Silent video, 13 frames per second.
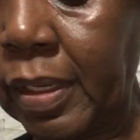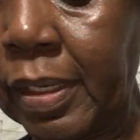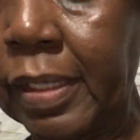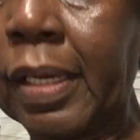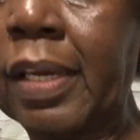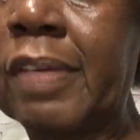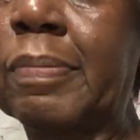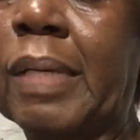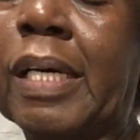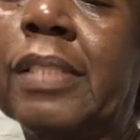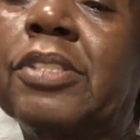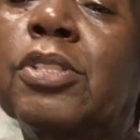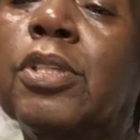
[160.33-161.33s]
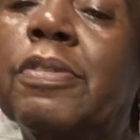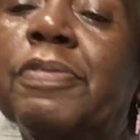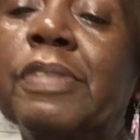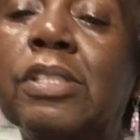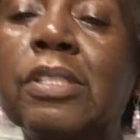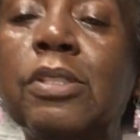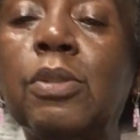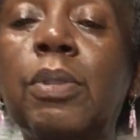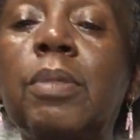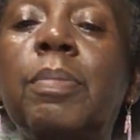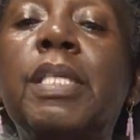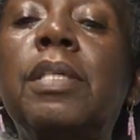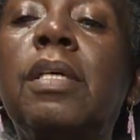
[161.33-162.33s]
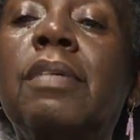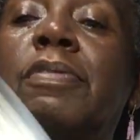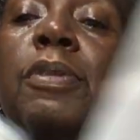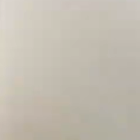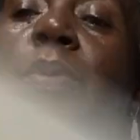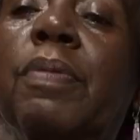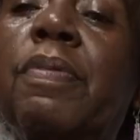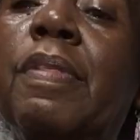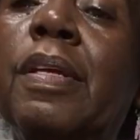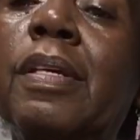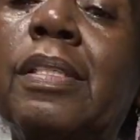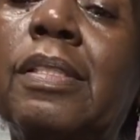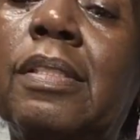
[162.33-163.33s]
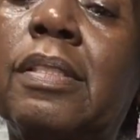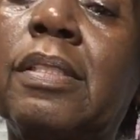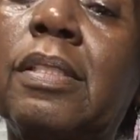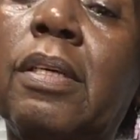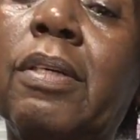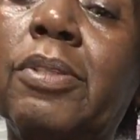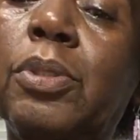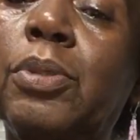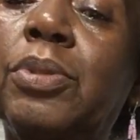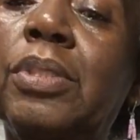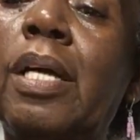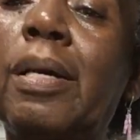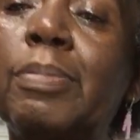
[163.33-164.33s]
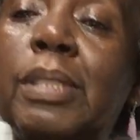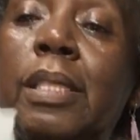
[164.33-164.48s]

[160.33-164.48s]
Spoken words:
and I have my surface is going to be covered with this. It also stops